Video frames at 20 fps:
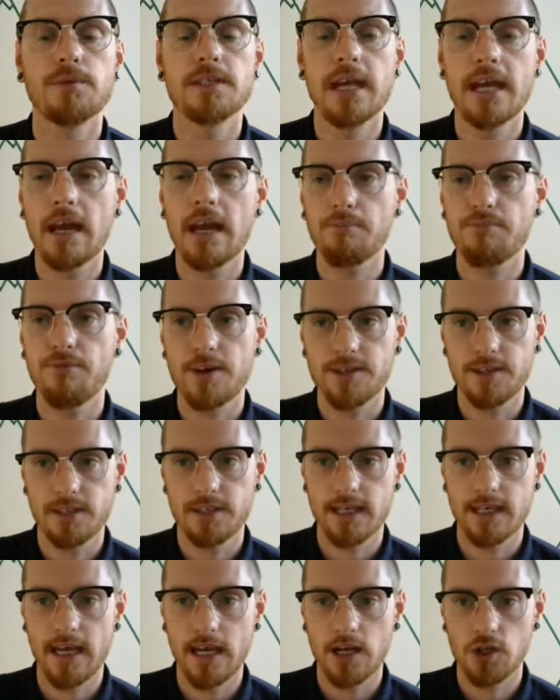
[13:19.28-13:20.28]
data
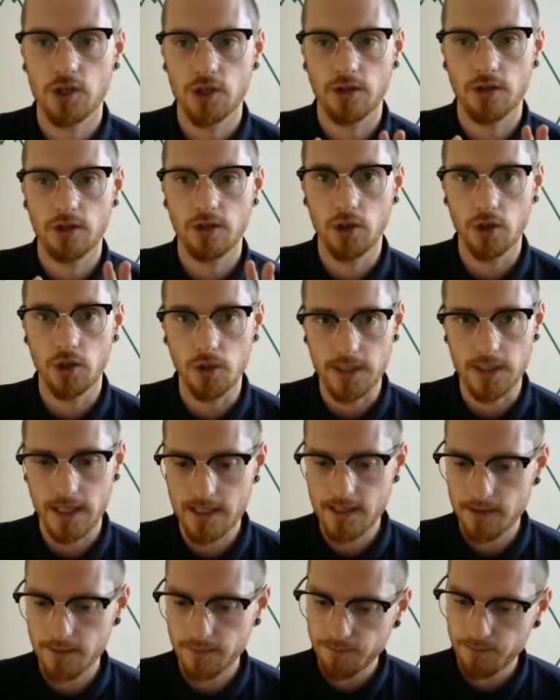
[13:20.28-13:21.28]
presentation you
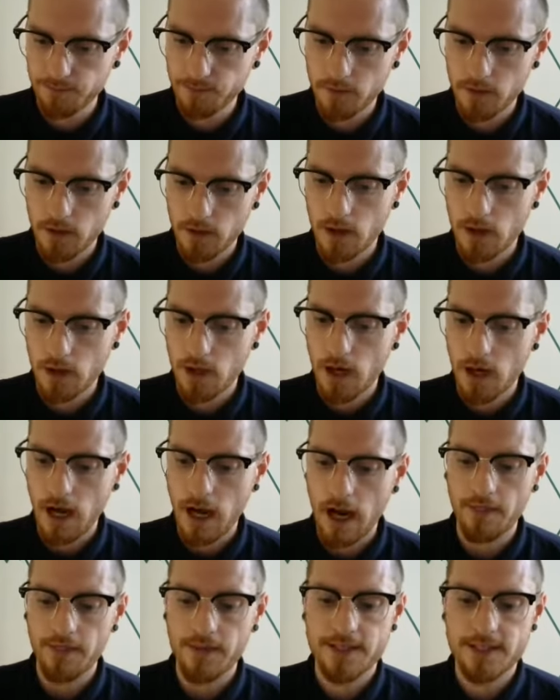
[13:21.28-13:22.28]
did.
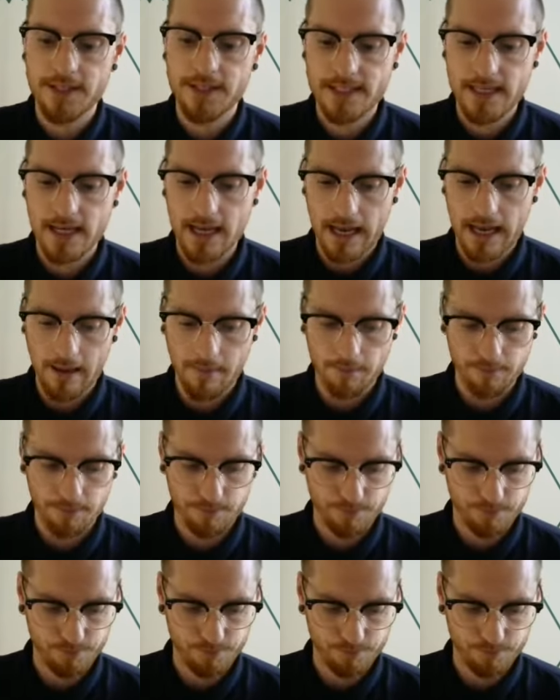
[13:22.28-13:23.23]
And the same